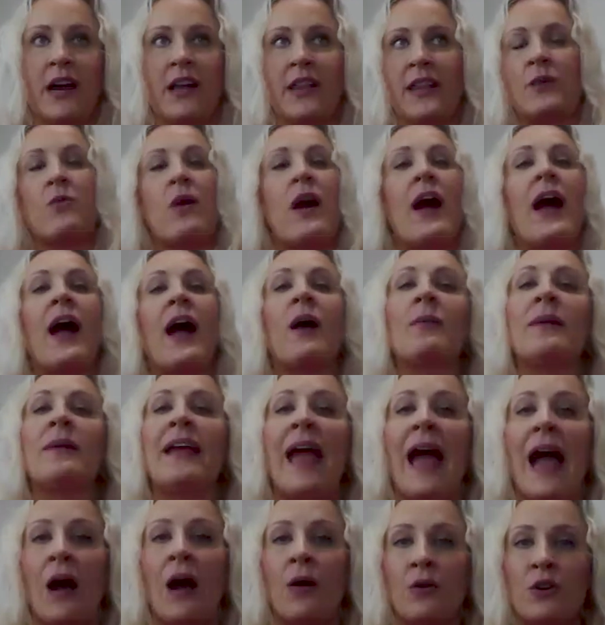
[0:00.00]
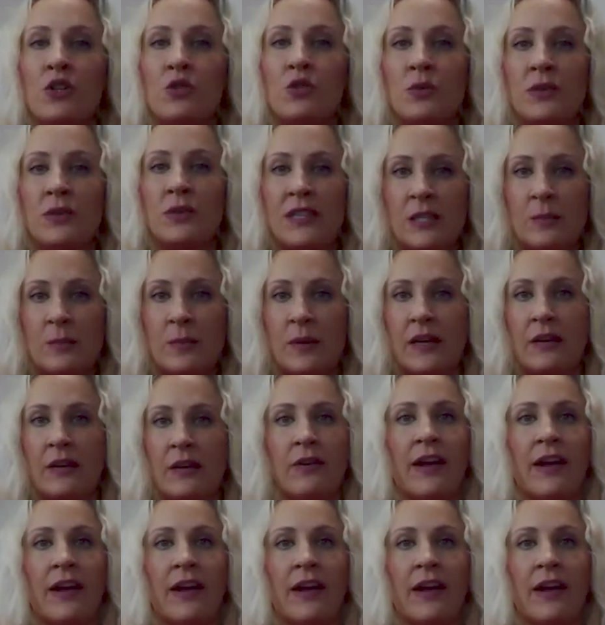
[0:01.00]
out well, how many hours would this be?